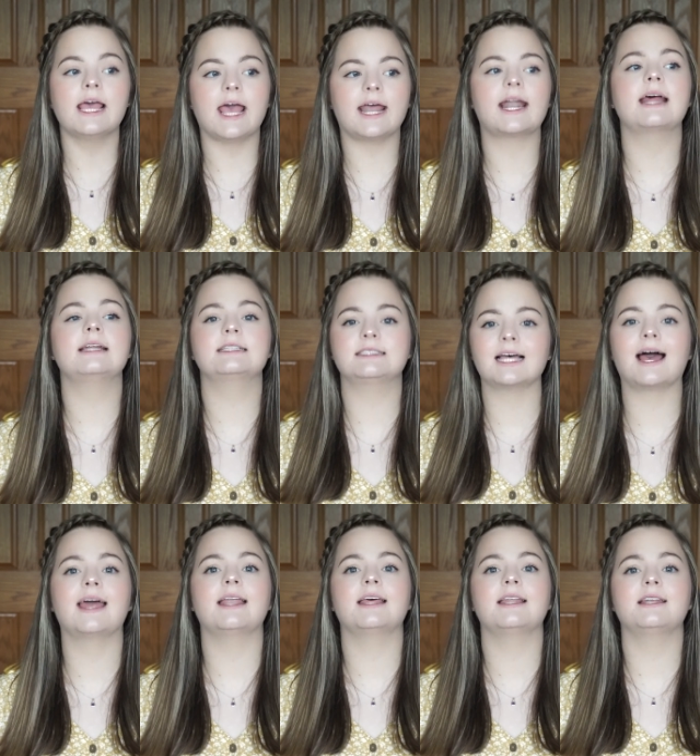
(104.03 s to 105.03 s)
and I
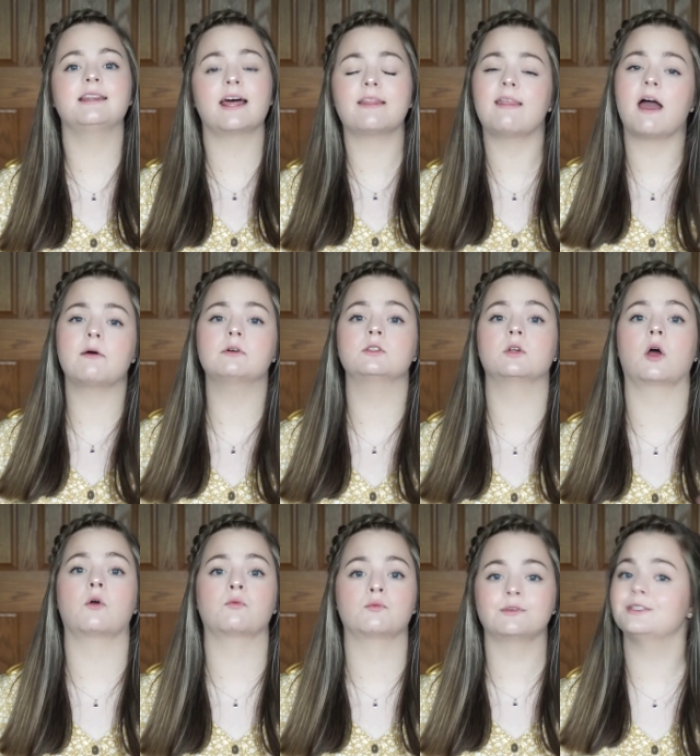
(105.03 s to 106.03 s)
decided that that was
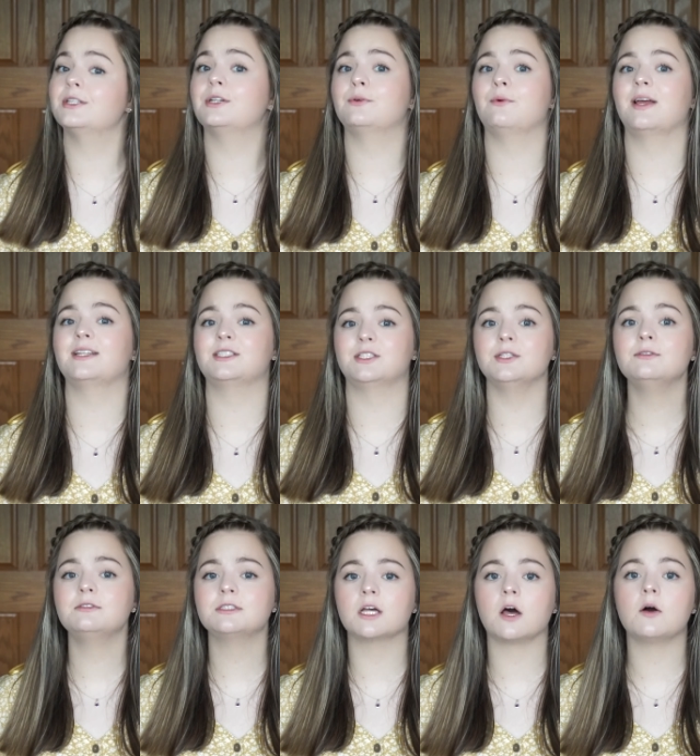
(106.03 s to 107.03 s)
a really good way to
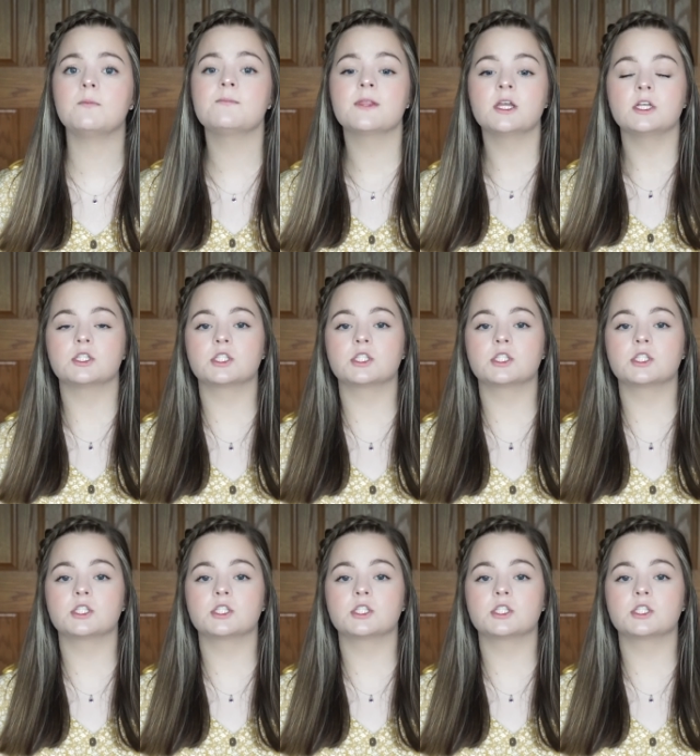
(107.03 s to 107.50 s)
do so.